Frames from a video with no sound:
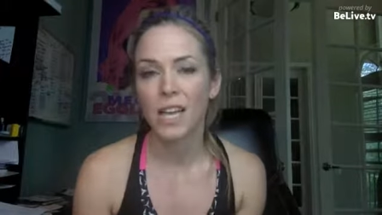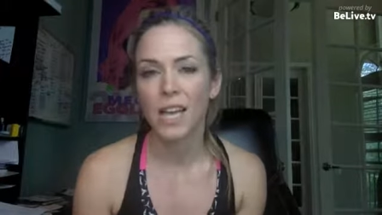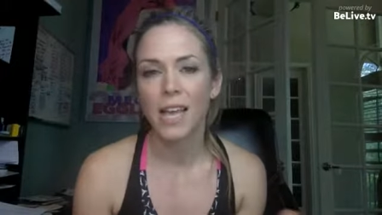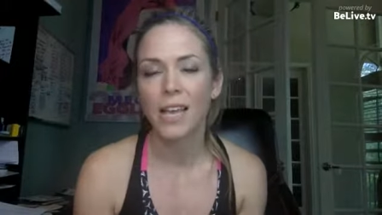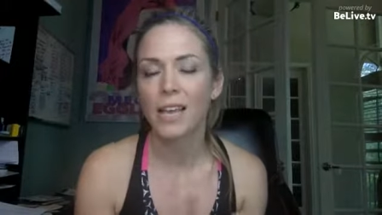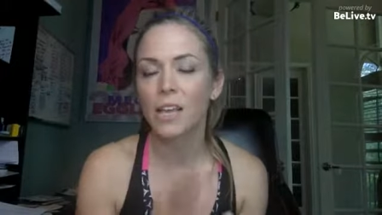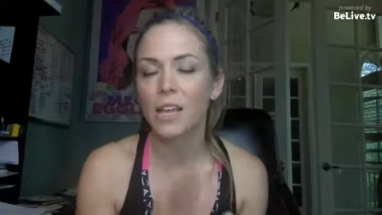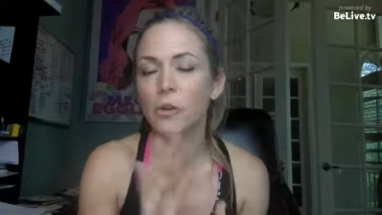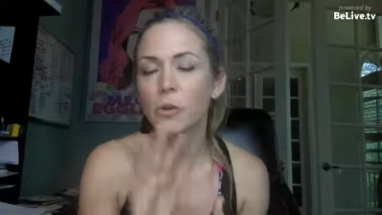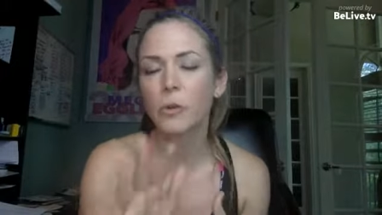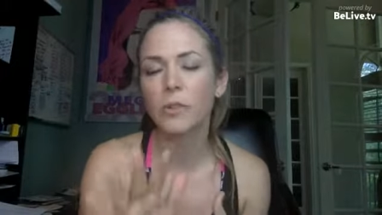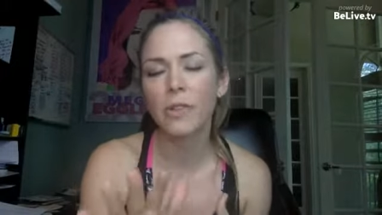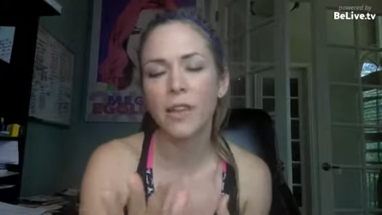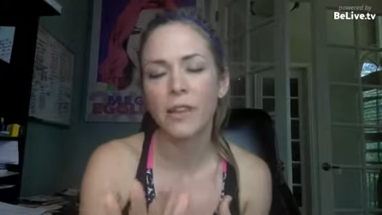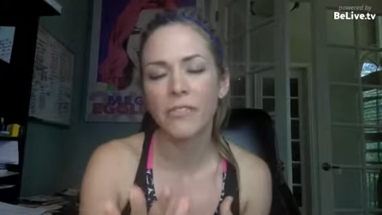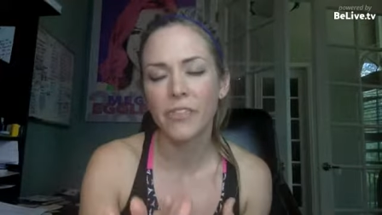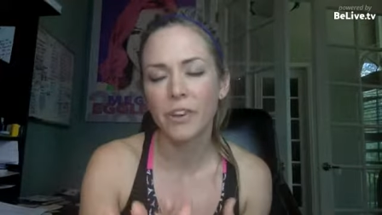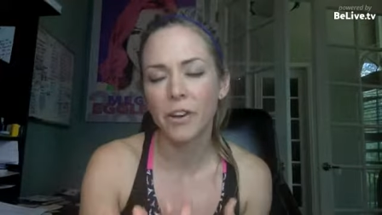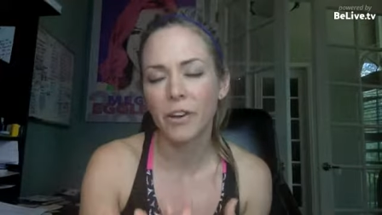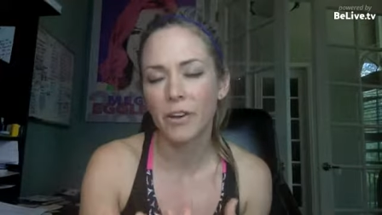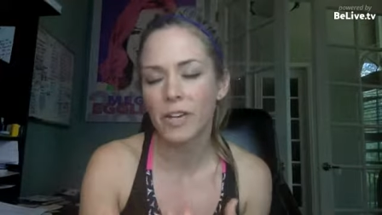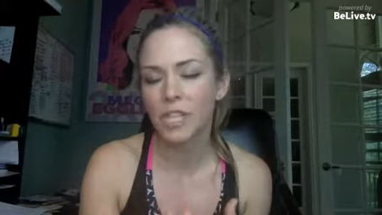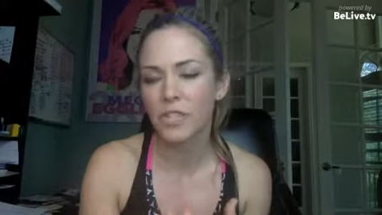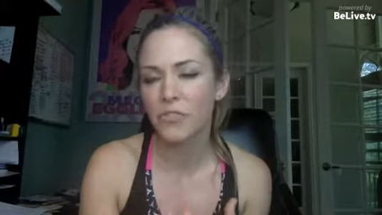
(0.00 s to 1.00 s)
And I don't know what that
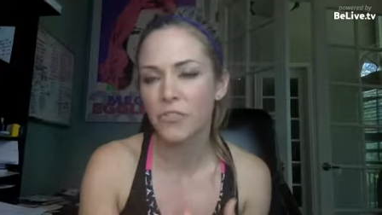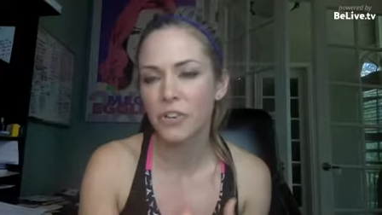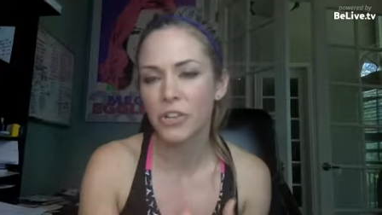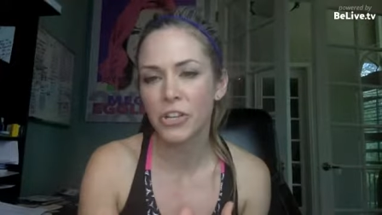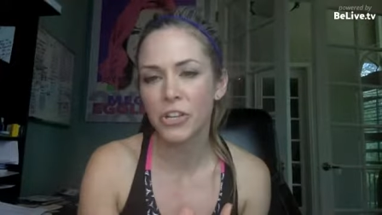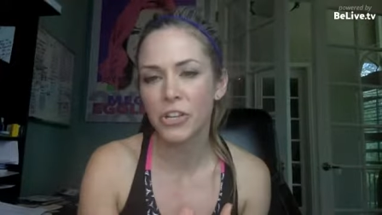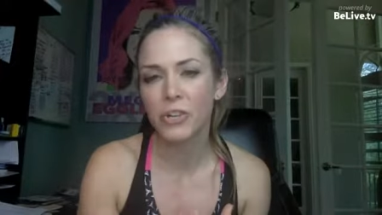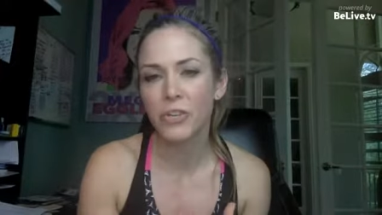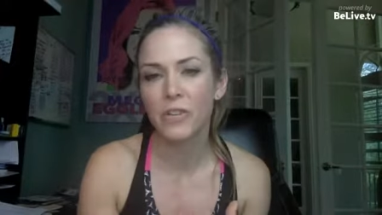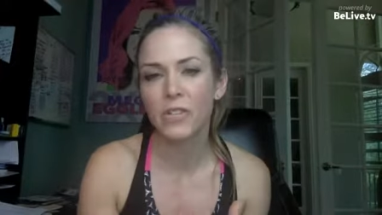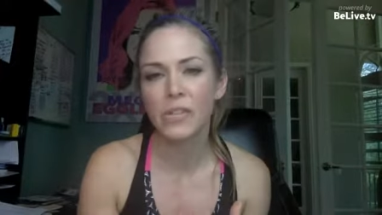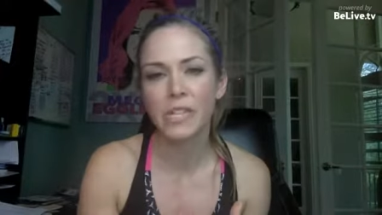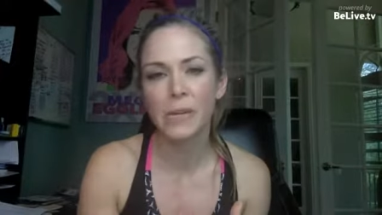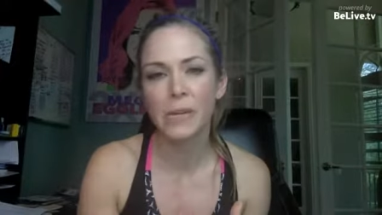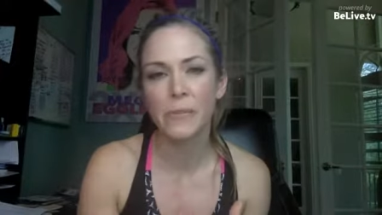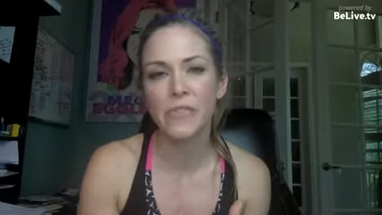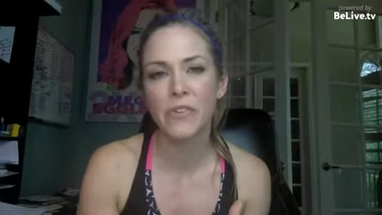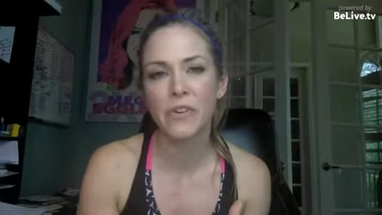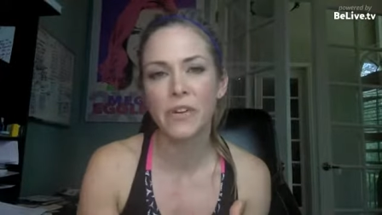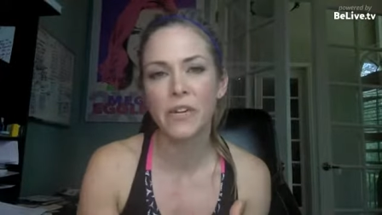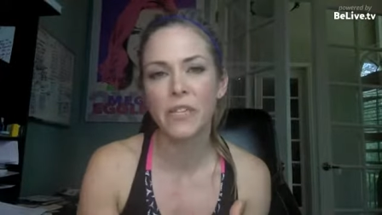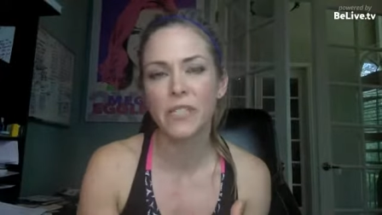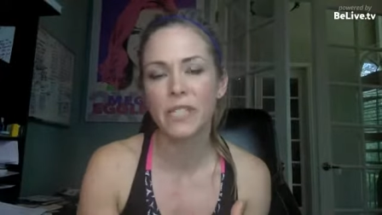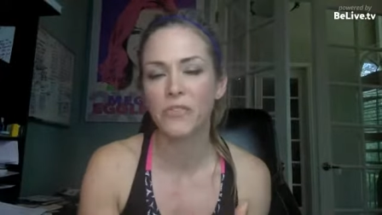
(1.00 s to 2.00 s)
fear is for you. It's going to be
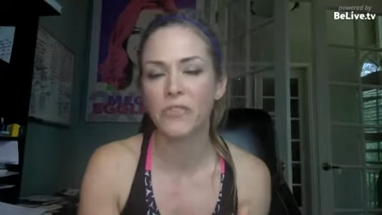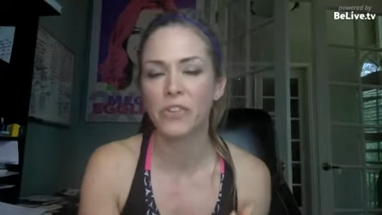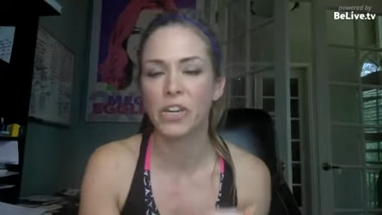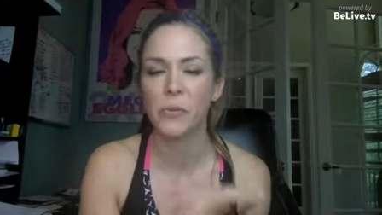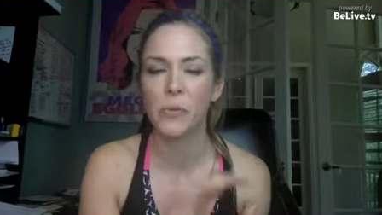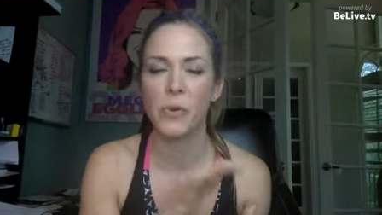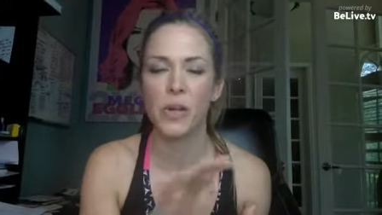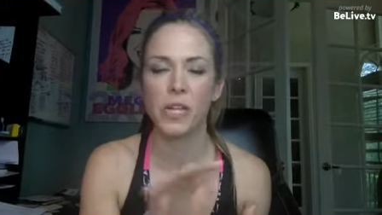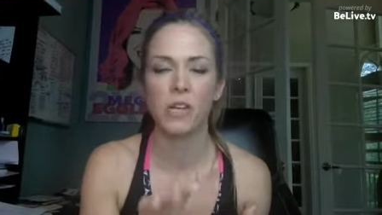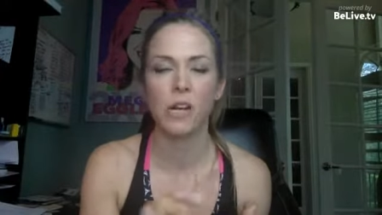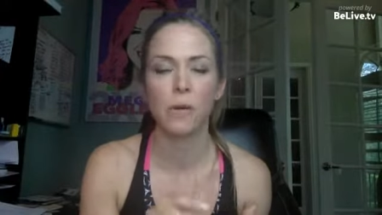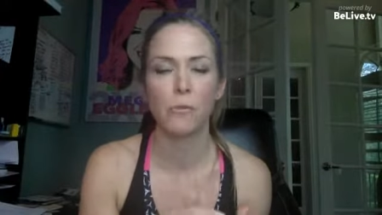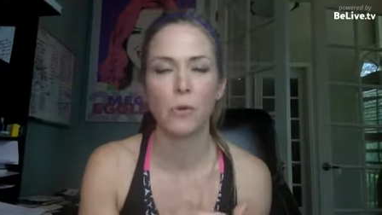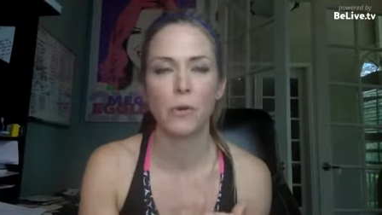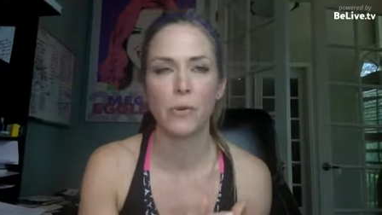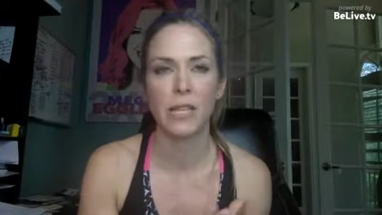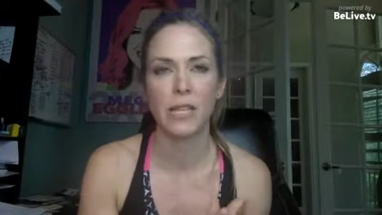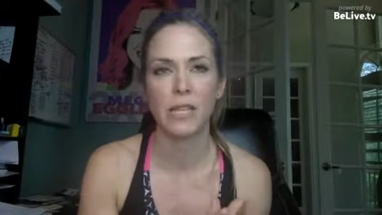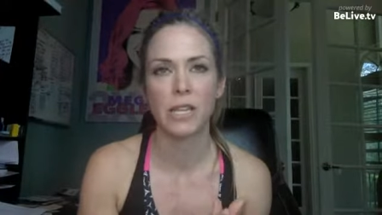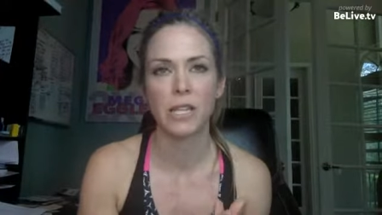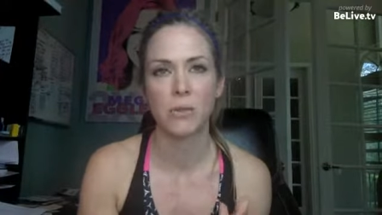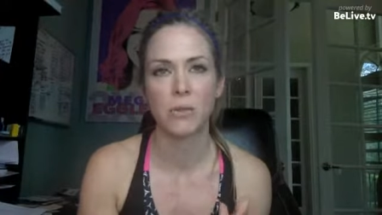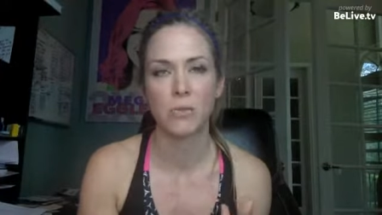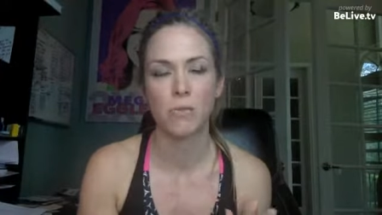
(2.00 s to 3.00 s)
very different. We can talk more
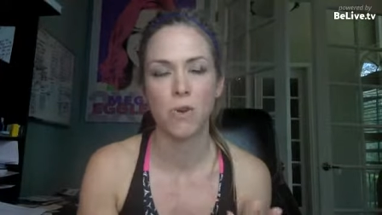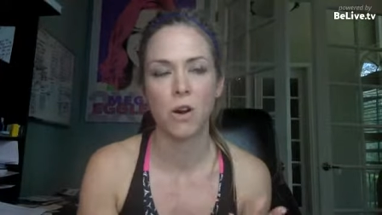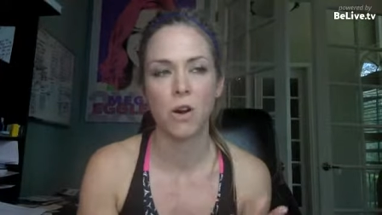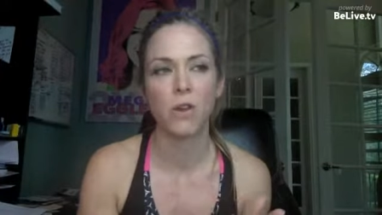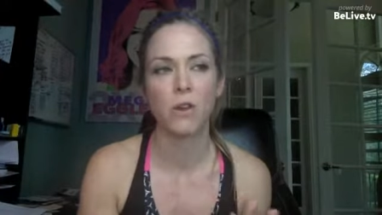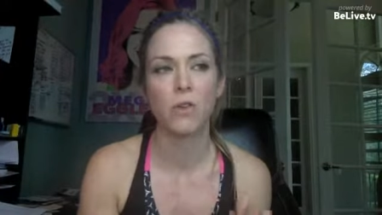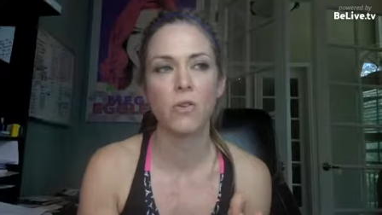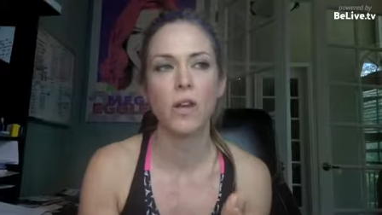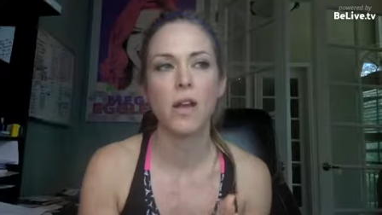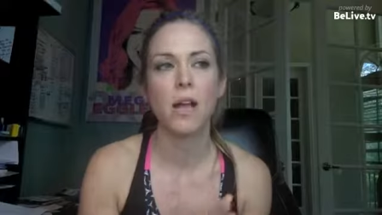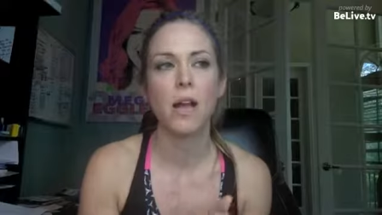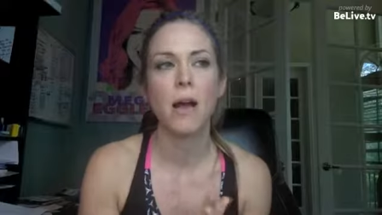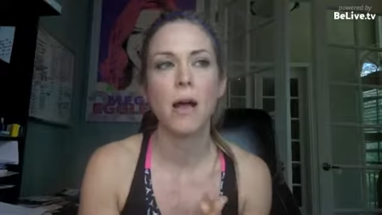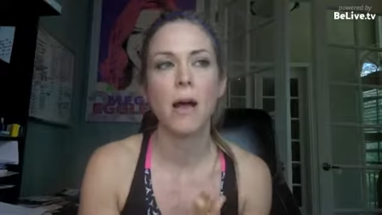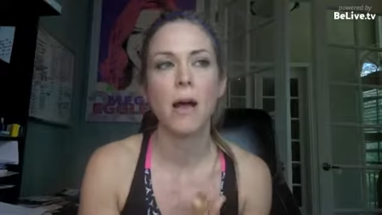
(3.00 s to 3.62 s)
about that tomorrow.